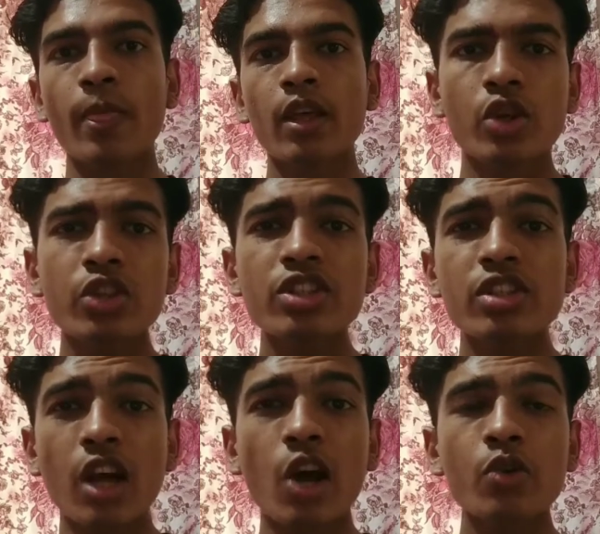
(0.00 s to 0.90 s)
So this
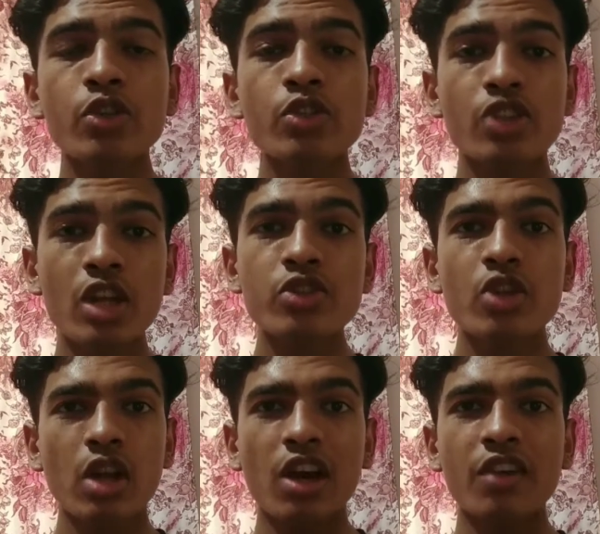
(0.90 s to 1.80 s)
is how you change
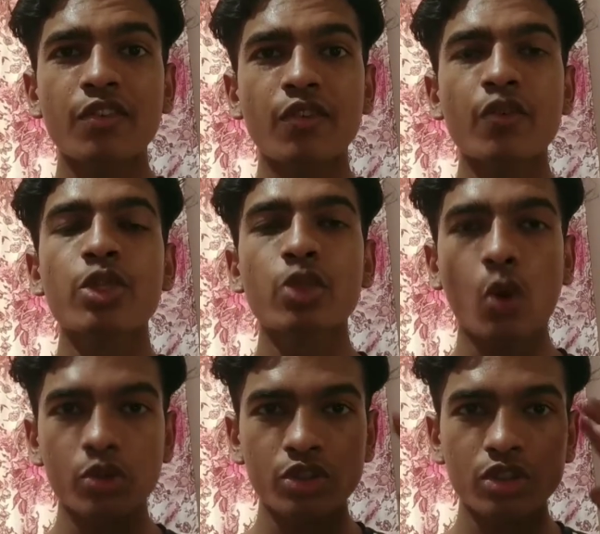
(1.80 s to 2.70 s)
your life with
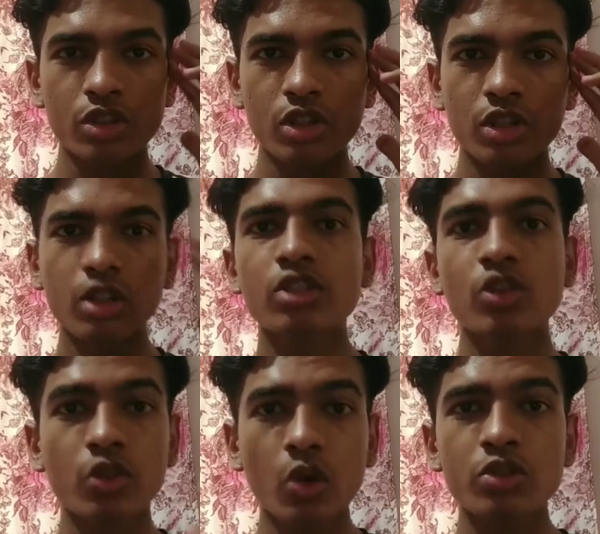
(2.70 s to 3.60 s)
thoughts.
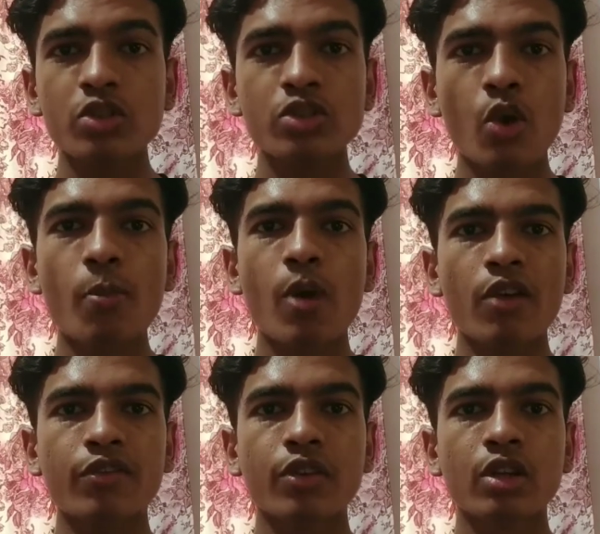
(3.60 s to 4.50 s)
So thoughts are so
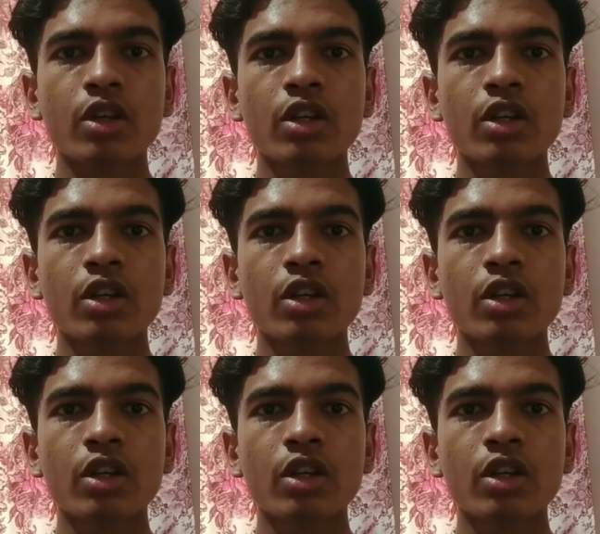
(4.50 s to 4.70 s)
powerful.